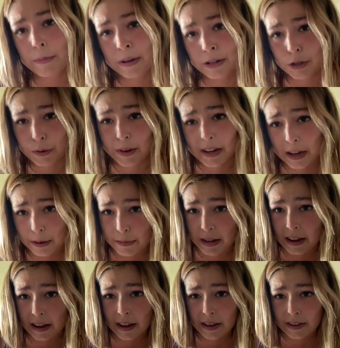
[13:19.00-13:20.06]
me doing it
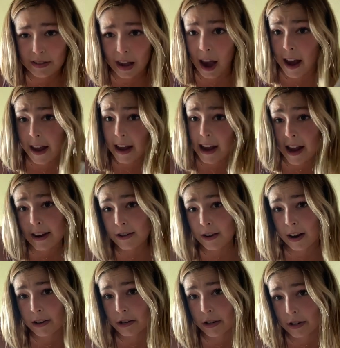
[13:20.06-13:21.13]
because I hate
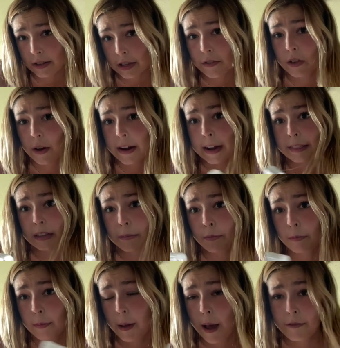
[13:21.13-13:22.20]
injections, even though I get
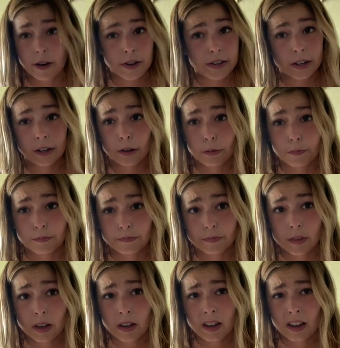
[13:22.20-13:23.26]
them every single,
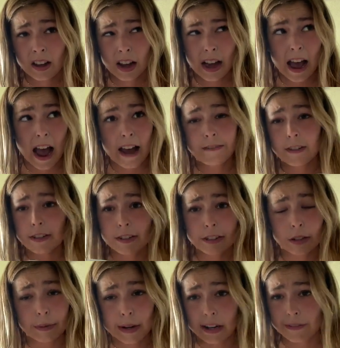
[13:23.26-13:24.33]
every
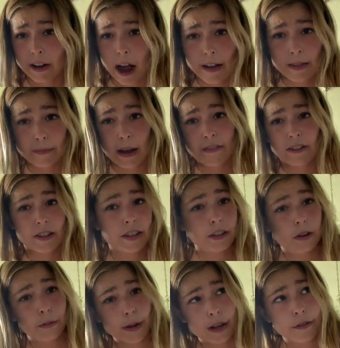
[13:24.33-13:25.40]
single week. I've gotten them every
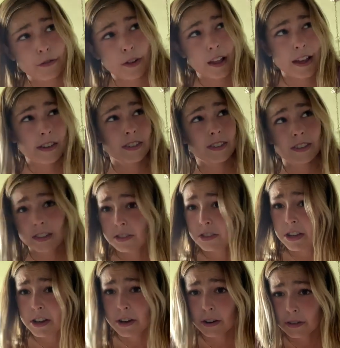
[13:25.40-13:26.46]
single week for like six
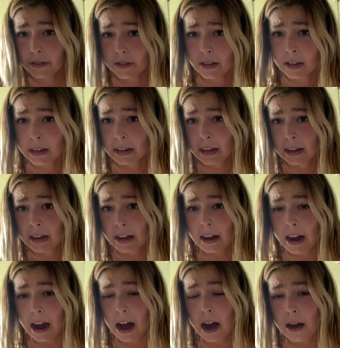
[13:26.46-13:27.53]
years.
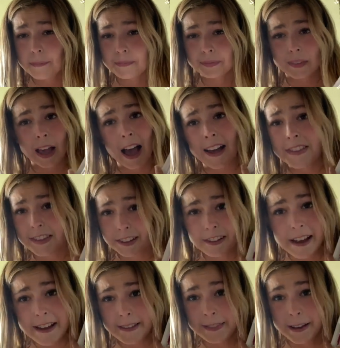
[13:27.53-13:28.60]
Um, I still
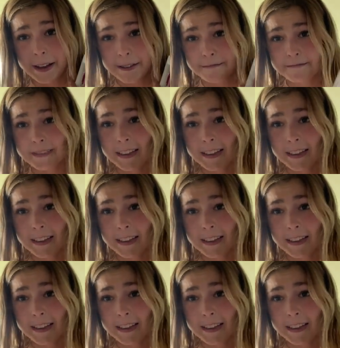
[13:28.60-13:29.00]
hate them.